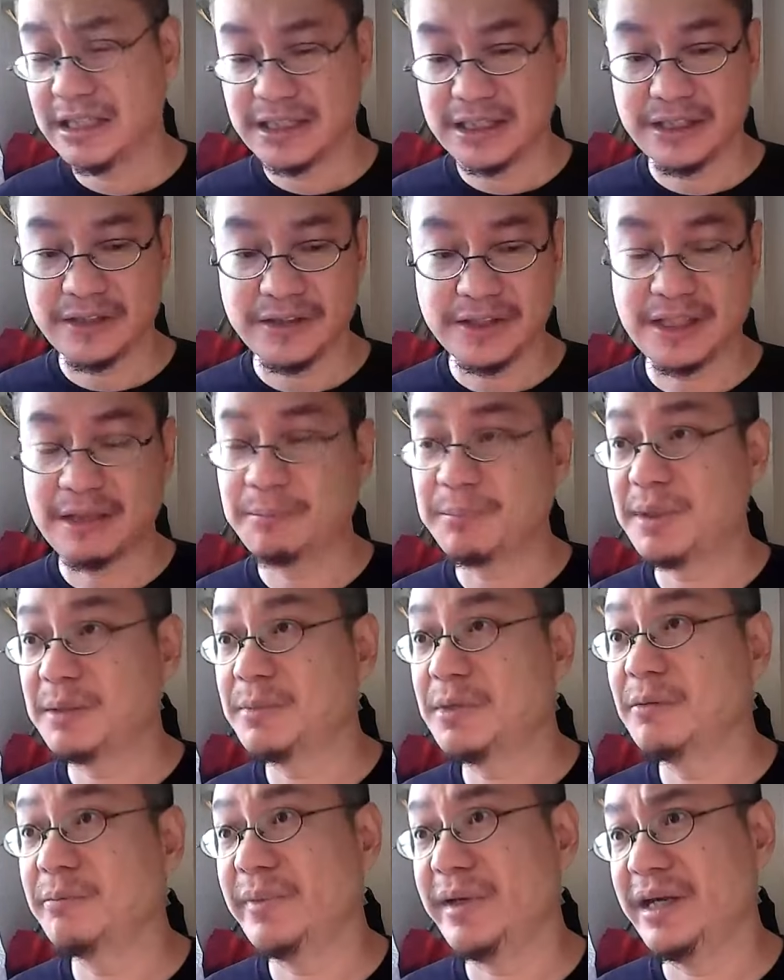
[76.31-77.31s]
So some
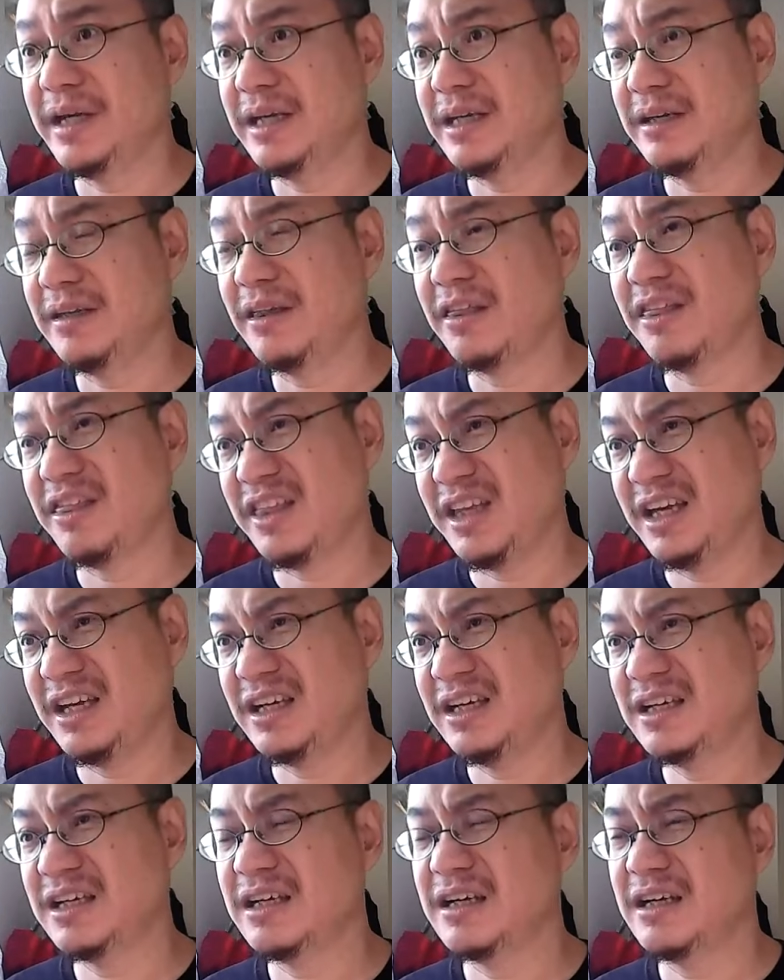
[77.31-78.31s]
people may
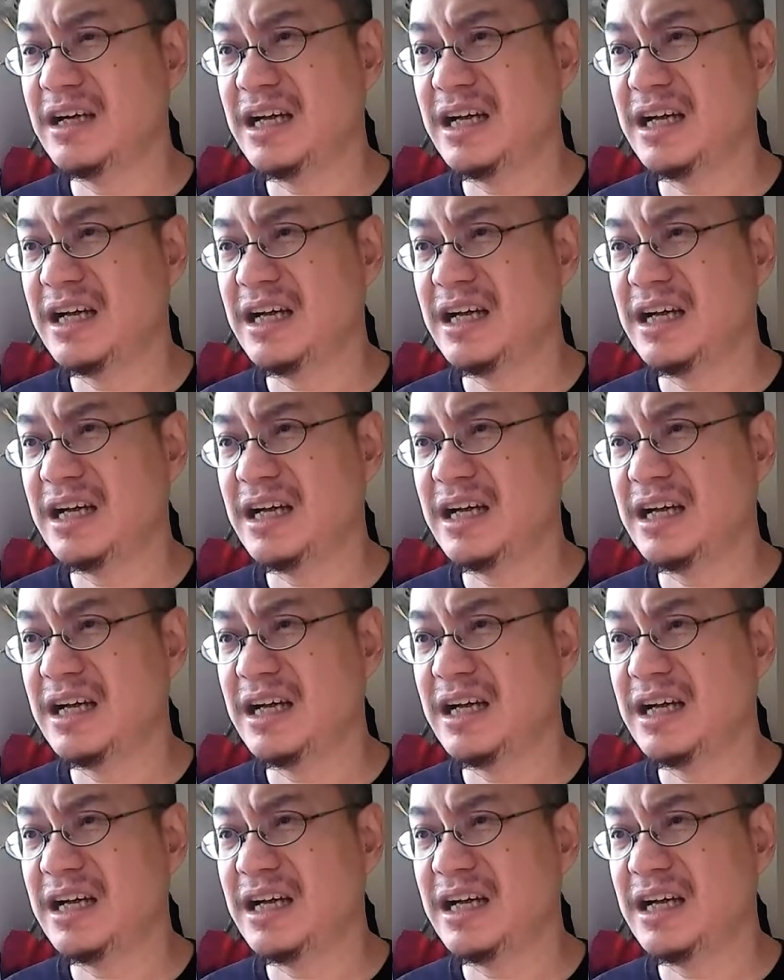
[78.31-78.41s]
think